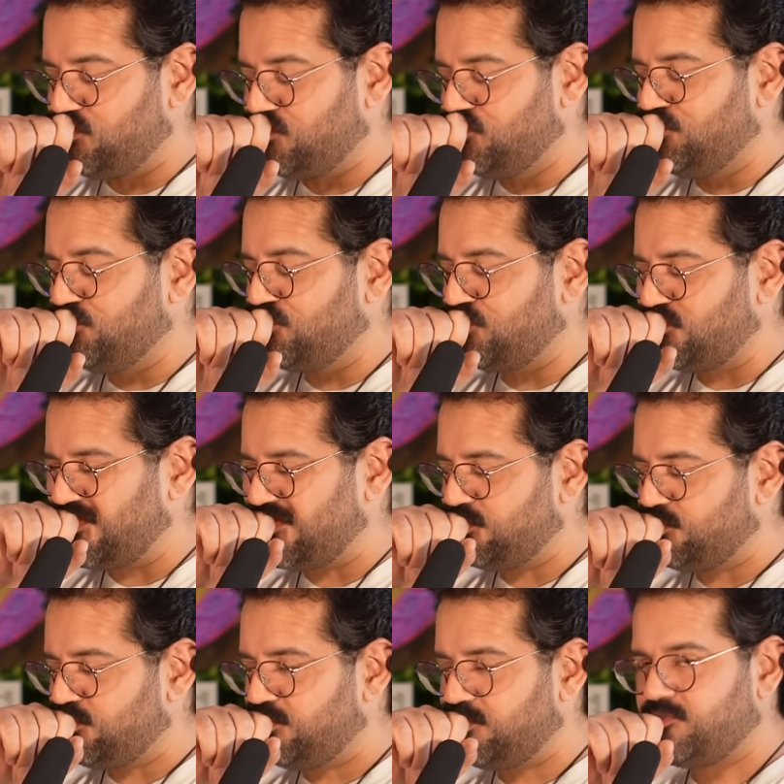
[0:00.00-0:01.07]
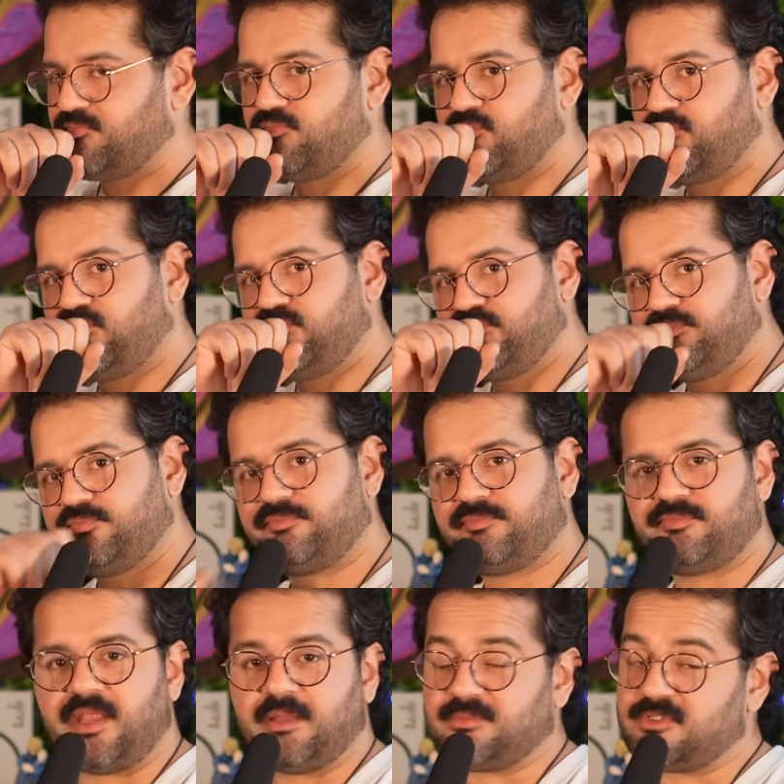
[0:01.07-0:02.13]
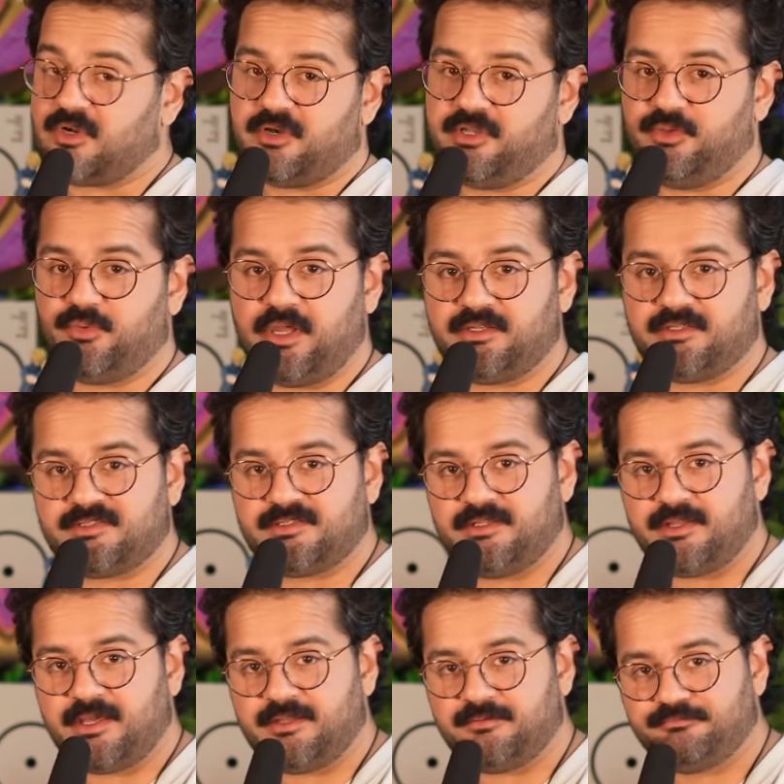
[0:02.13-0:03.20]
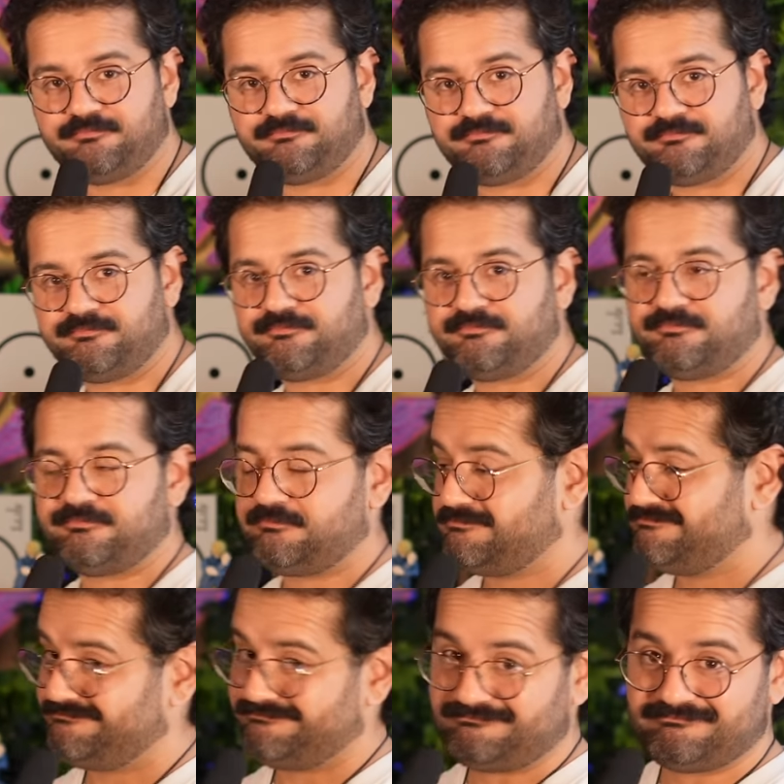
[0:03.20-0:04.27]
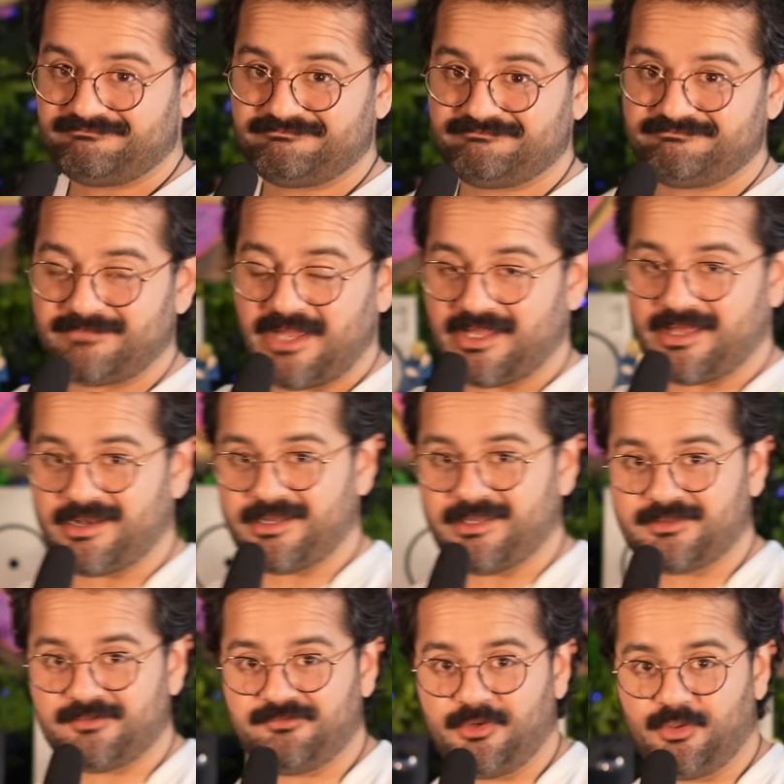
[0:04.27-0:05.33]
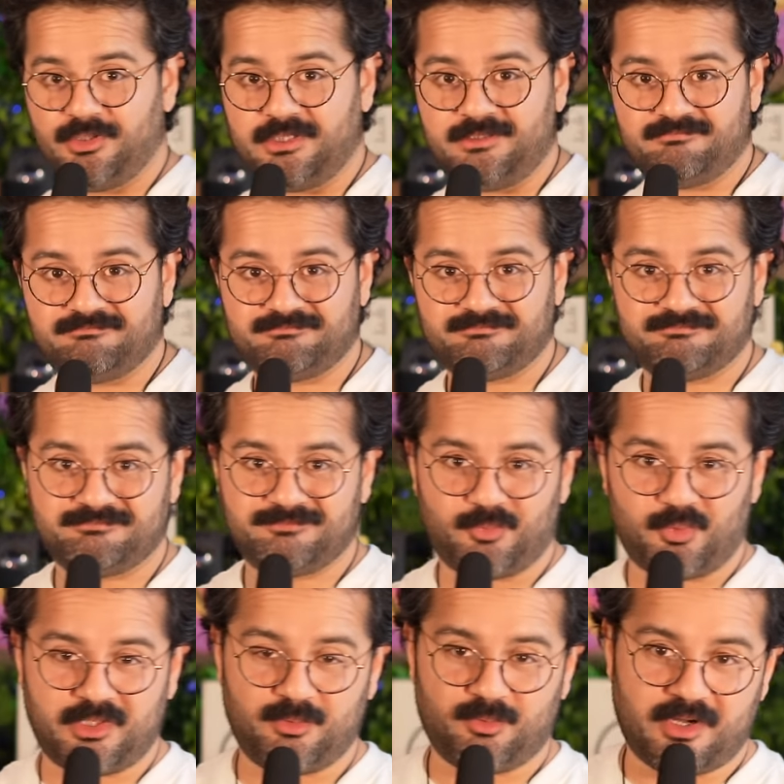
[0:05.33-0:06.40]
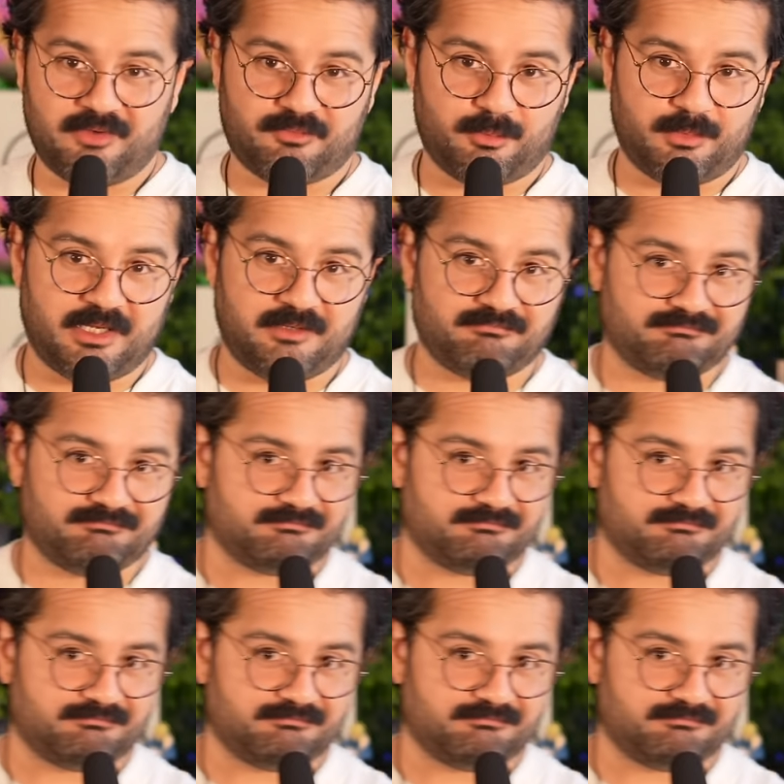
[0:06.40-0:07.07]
I'm sorry you had to see that. I gotta get the Foley. What do you want from me?